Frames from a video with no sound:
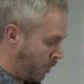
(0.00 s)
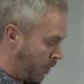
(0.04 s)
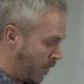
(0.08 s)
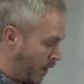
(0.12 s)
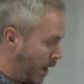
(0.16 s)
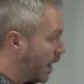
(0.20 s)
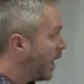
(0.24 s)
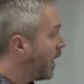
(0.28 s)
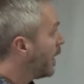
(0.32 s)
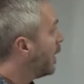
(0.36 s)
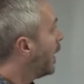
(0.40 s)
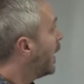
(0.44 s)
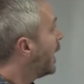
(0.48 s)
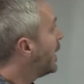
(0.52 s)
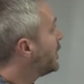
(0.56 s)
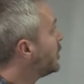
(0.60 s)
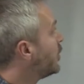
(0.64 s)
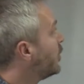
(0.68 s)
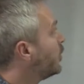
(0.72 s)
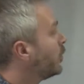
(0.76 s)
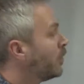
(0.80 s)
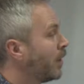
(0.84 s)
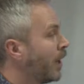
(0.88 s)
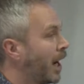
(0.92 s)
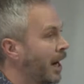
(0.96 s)
And as you
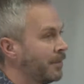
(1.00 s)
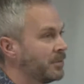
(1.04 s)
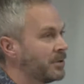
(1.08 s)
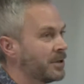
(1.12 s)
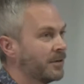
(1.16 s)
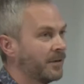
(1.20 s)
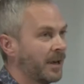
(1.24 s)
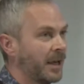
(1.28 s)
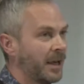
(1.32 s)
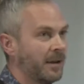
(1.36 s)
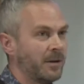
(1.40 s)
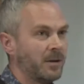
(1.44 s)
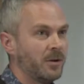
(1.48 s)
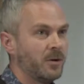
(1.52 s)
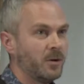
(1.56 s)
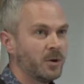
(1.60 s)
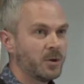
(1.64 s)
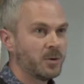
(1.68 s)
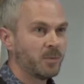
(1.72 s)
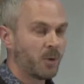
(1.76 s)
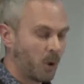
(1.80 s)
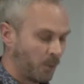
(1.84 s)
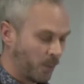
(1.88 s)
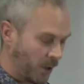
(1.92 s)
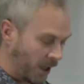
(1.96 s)
know, apps have gained huge
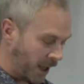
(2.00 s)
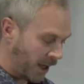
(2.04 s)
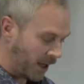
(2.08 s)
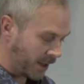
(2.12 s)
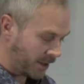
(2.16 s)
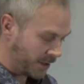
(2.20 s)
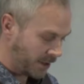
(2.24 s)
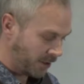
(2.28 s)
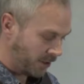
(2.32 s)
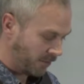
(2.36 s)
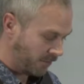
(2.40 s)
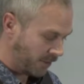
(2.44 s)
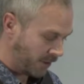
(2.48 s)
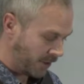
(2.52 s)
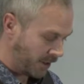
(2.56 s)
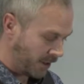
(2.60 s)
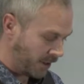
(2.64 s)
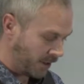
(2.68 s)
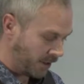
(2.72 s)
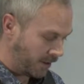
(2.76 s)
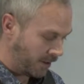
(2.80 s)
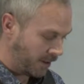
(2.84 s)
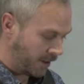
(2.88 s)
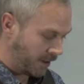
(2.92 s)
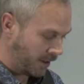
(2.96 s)
popularity over
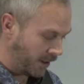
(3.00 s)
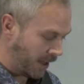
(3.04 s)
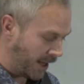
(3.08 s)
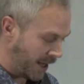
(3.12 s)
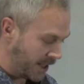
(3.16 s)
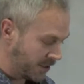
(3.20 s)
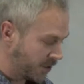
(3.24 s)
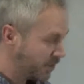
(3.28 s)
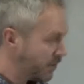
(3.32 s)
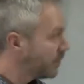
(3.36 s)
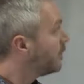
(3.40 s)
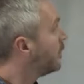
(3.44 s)
the last